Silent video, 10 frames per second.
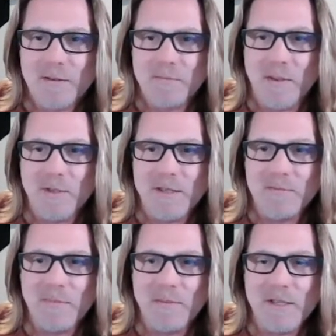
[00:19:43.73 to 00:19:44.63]

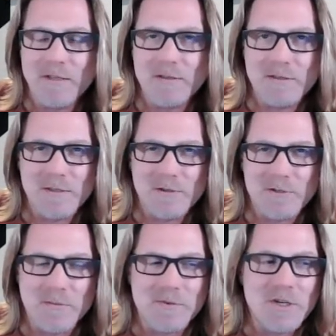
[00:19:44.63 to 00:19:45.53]
there's
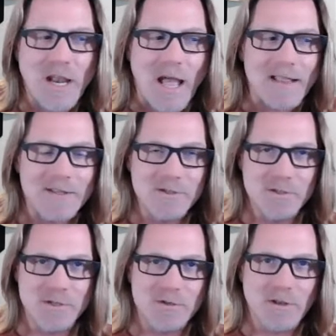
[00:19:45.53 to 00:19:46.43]
some
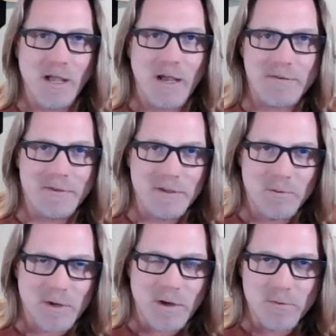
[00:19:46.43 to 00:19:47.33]
challenge in your life that you
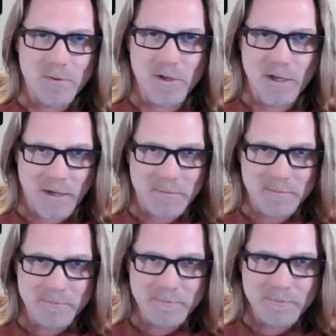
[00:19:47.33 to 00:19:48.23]
want to
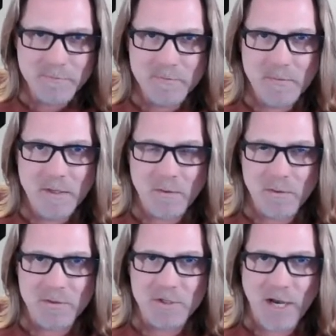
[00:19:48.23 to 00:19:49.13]
overcome,
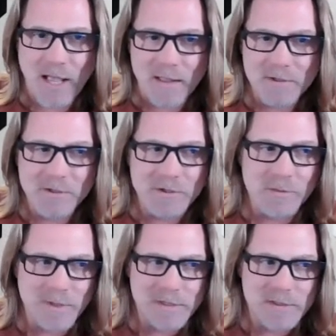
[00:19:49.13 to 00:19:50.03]
or challenge in your
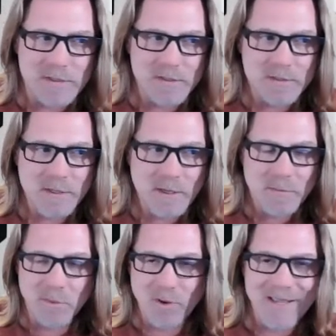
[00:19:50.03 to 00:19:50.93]
business,
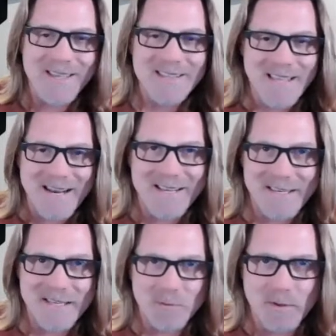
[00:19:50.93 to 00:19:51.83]
bringing that
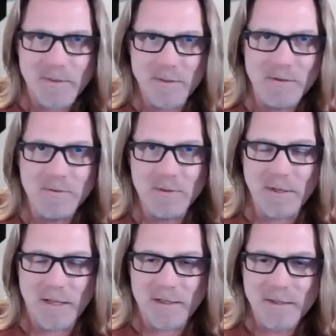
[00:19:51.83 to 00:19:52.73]
idea with you and
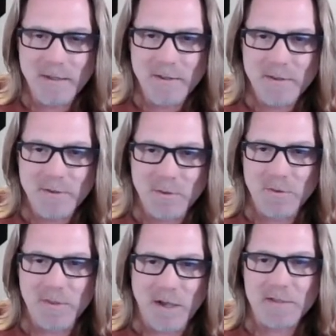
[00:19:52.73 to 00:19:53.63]
like your
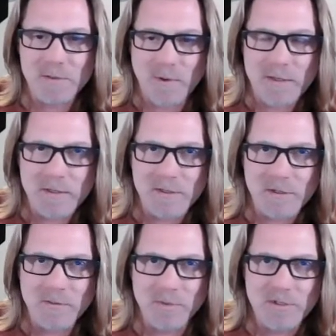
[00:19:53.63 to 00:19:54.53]
thoughts around it so
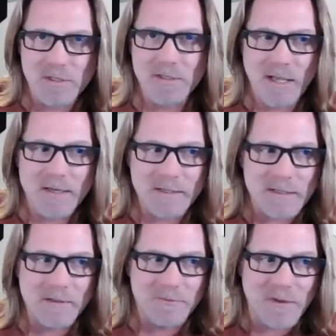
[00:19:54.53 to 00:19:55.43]
you can present that and
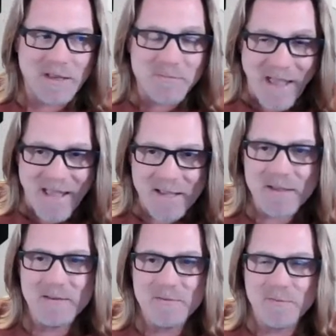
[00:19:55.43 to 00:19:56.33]
get the
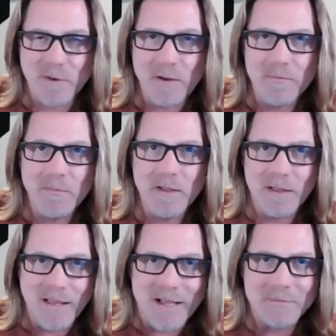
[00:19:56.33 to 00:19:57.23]
feedback from
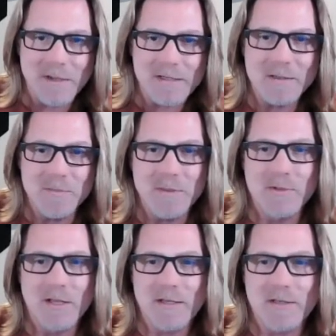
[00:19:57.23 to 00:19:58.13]
like-minded
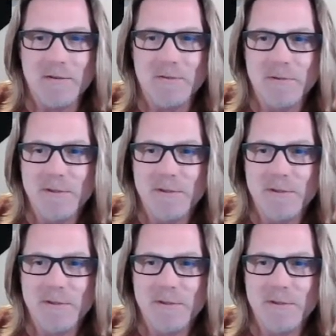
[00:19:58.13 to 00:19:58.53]
people like you.